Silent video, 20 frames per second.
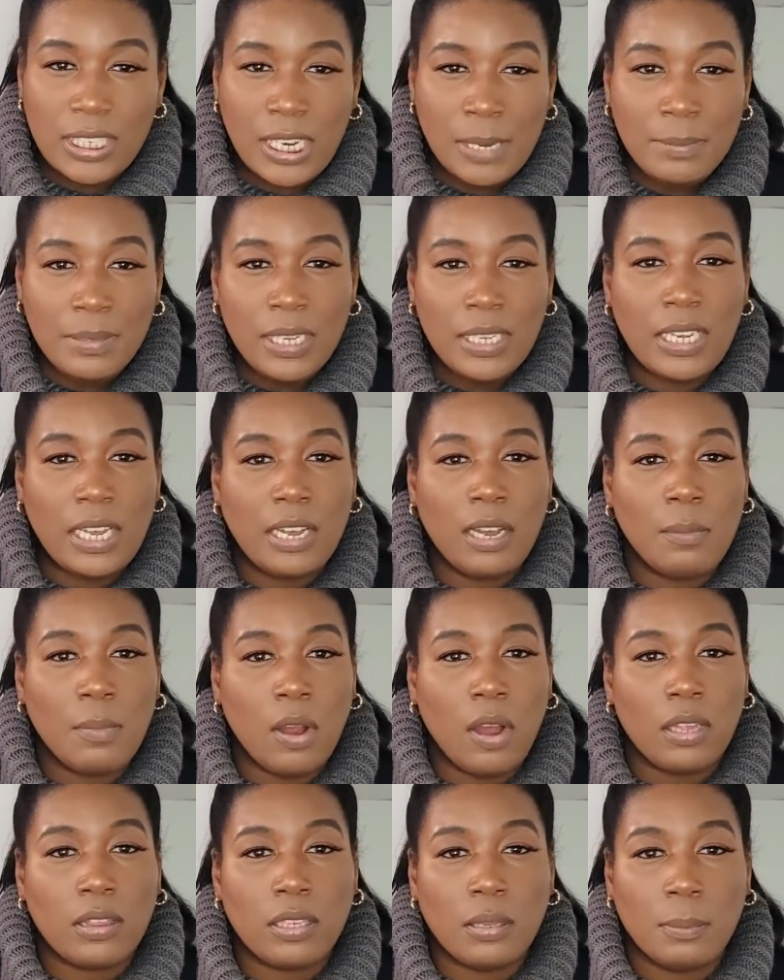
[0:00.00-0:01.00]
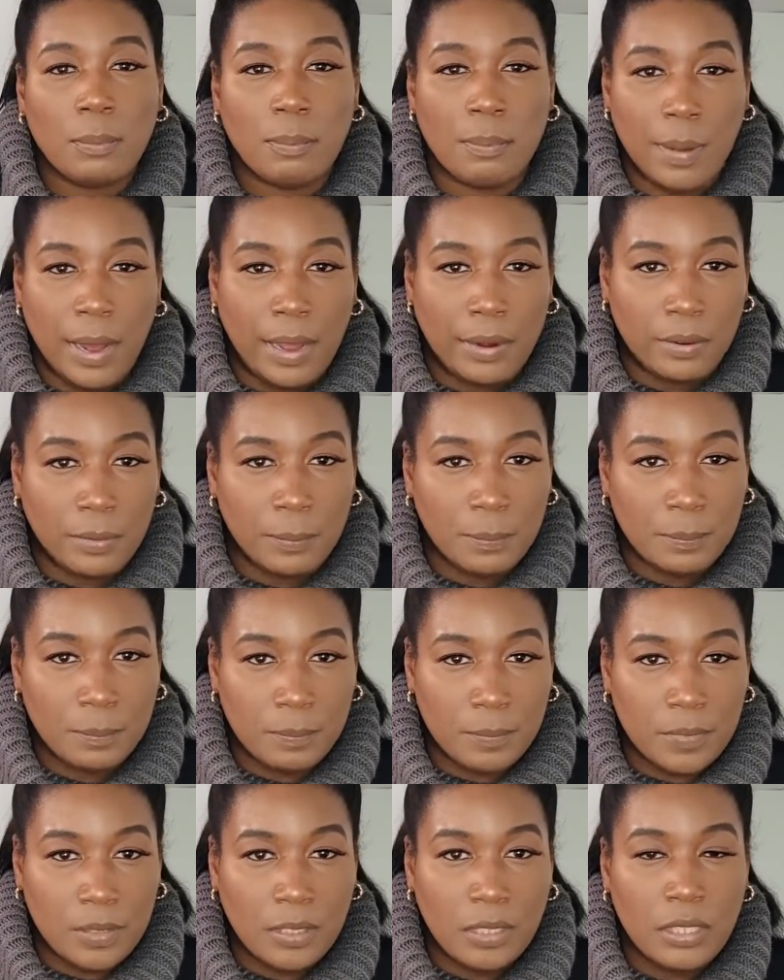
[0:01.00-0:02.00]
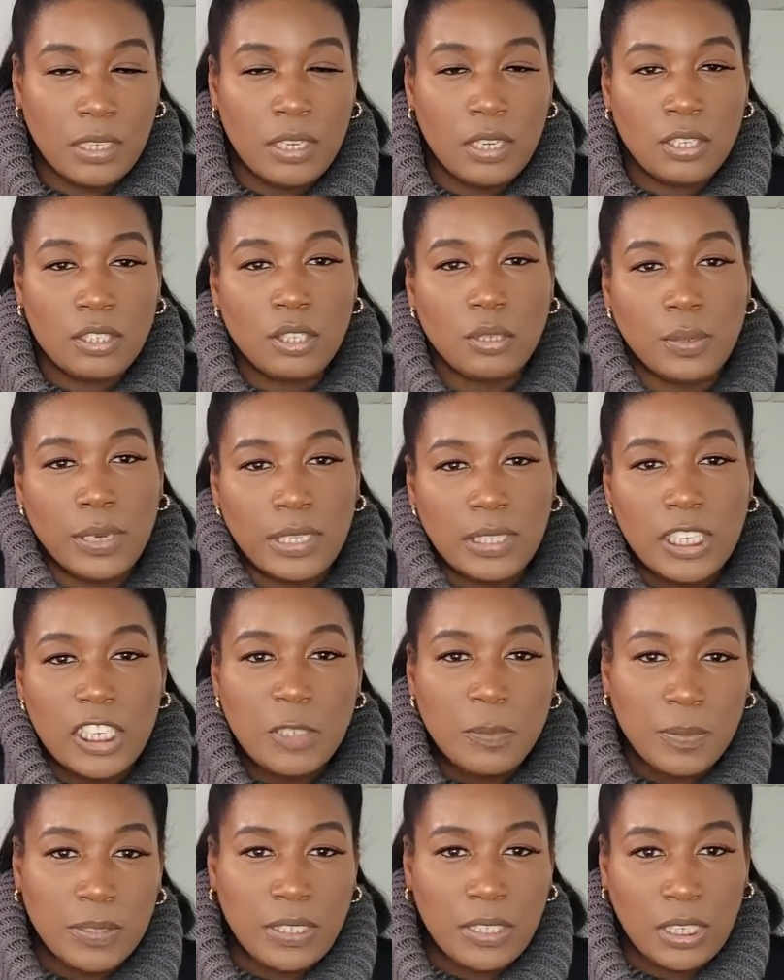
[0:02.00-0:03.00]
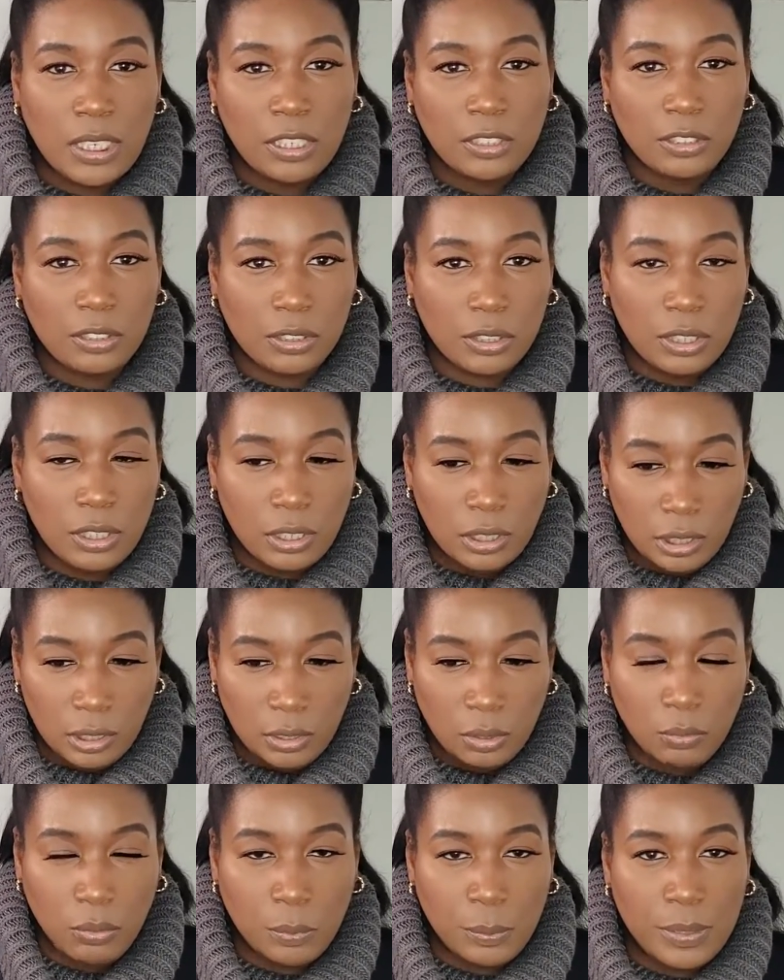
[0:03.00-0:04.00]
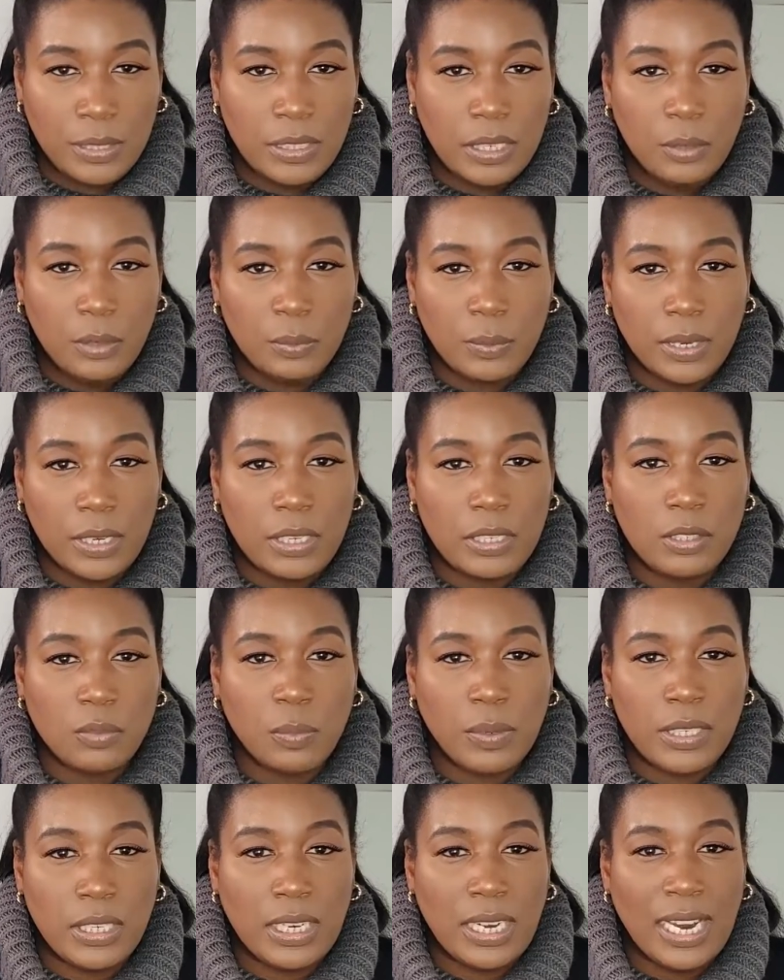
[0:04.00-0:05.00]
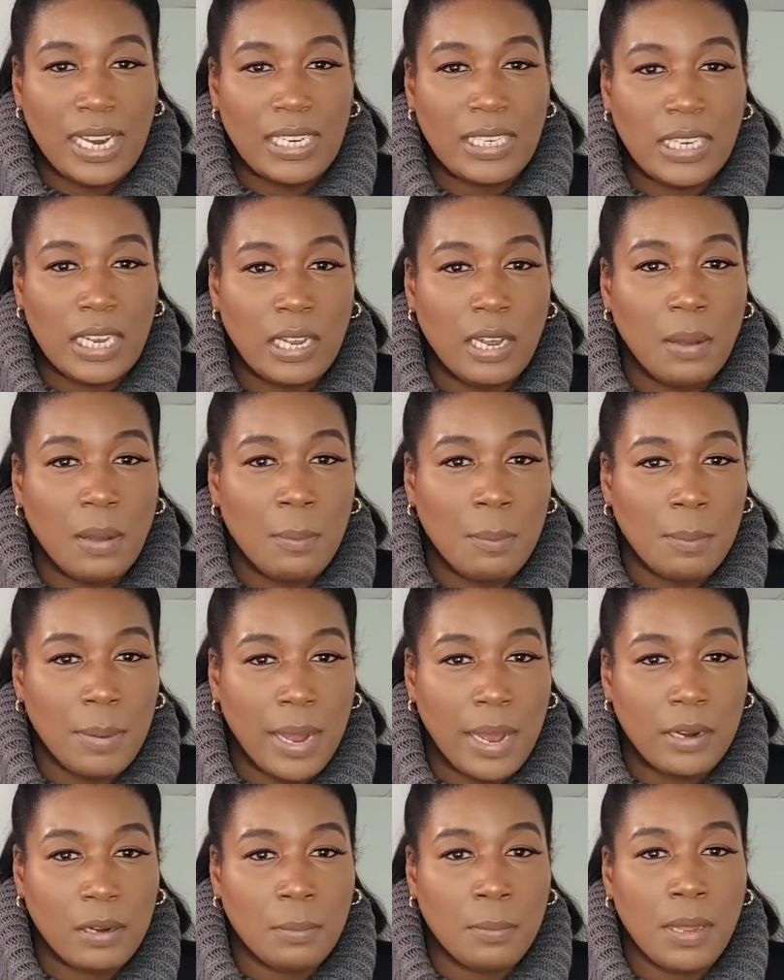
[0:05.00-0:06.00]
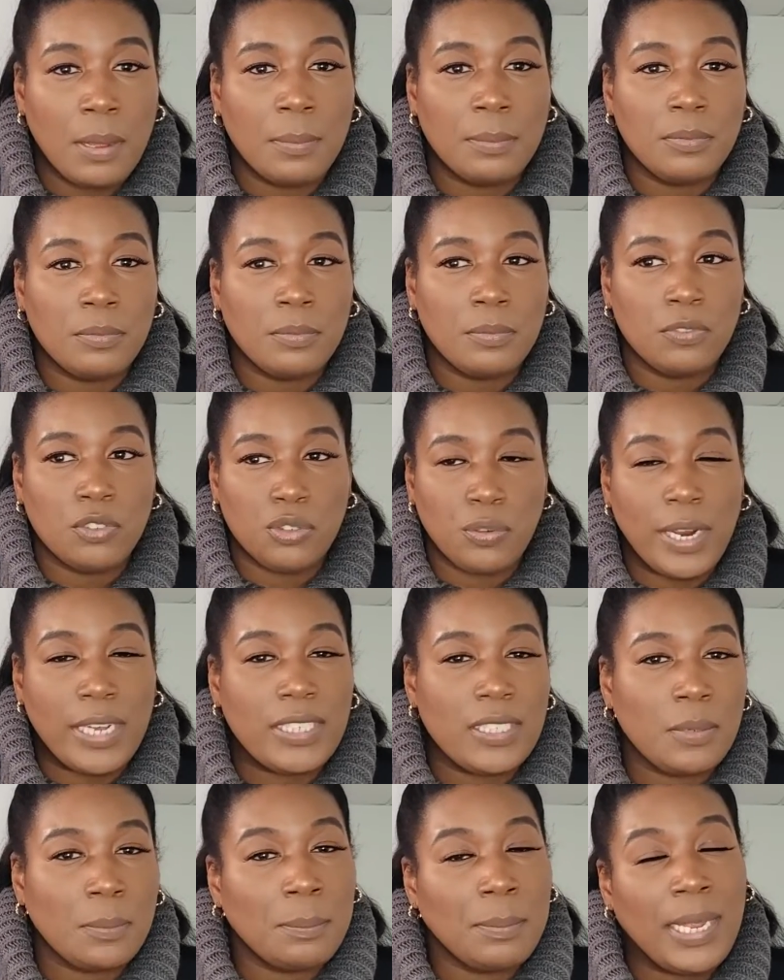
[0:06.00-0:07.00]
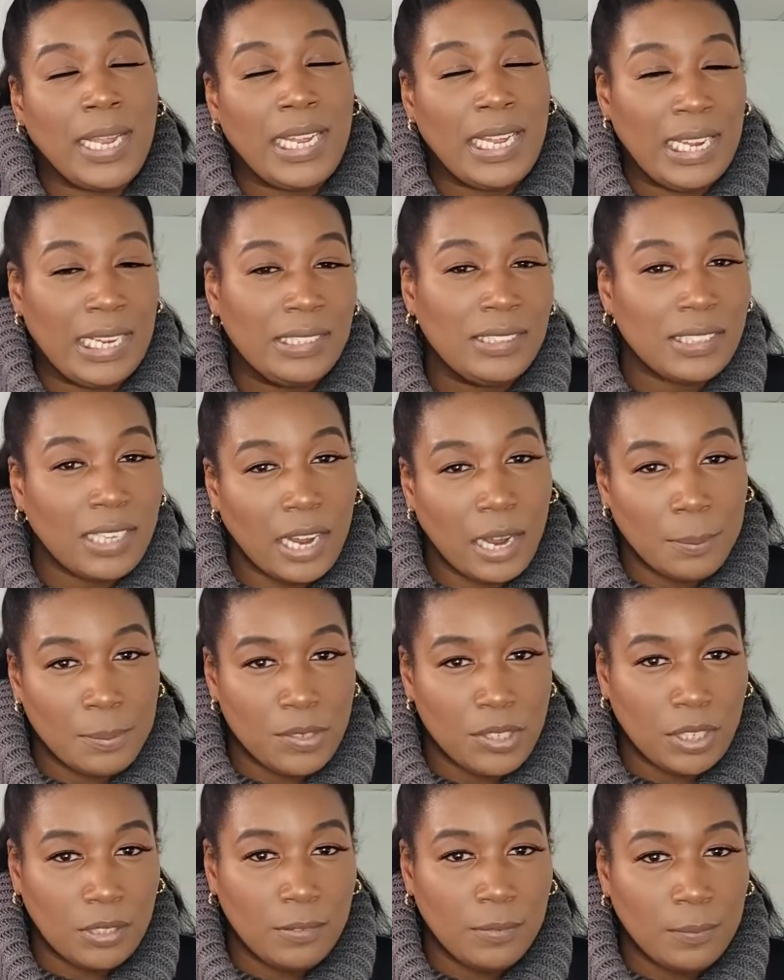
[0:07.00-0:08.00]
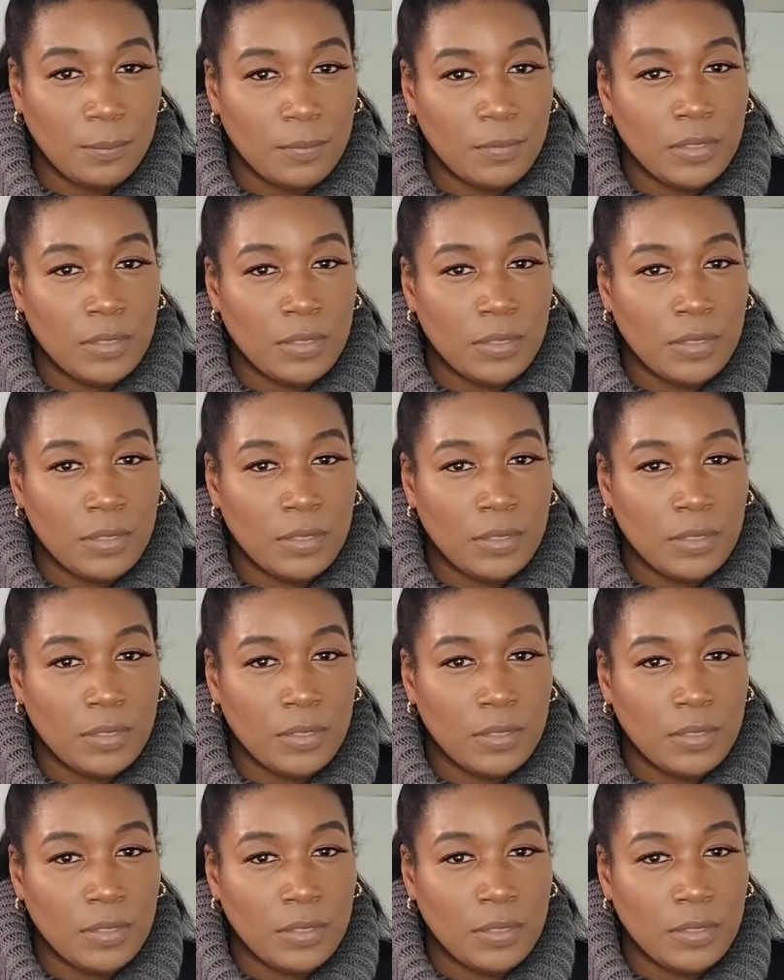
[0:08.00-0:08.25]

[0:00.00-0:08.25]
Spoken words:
keep the gingham on the bottom. So in this particular look, what we did was we did a gingham bottom dress pant option.